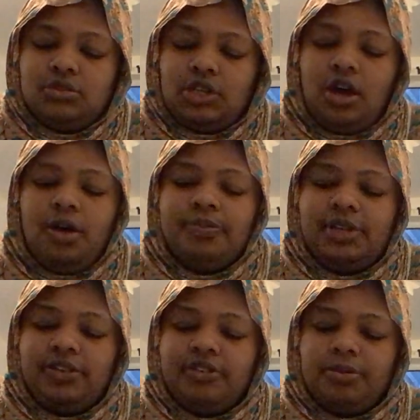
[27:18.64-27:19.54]
can't
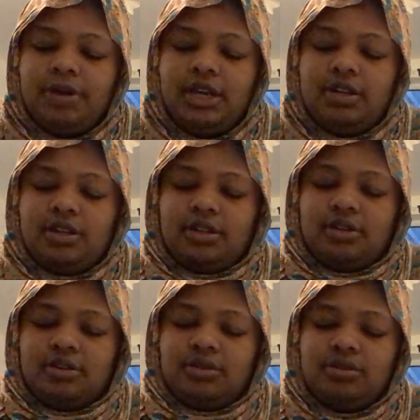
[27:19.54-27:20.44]
believe you're
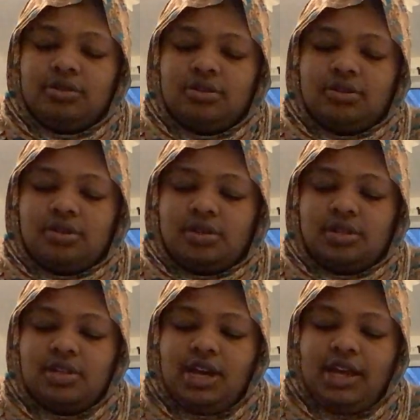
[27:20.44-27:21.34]
pregnant.
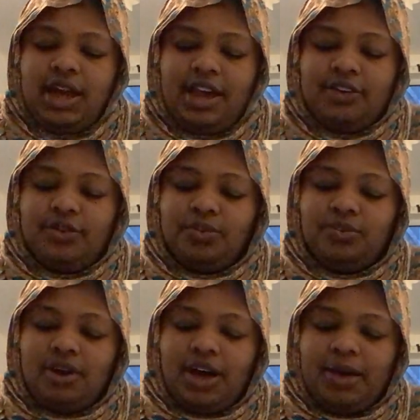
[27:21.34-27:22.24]
Like, I don't know
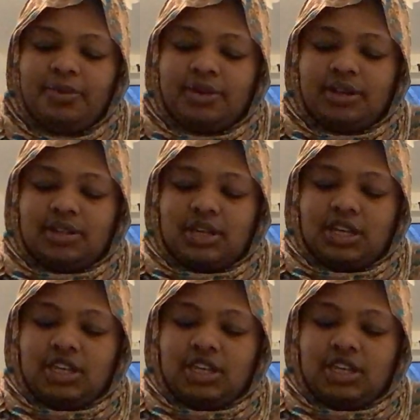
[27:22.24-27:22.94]
what happened.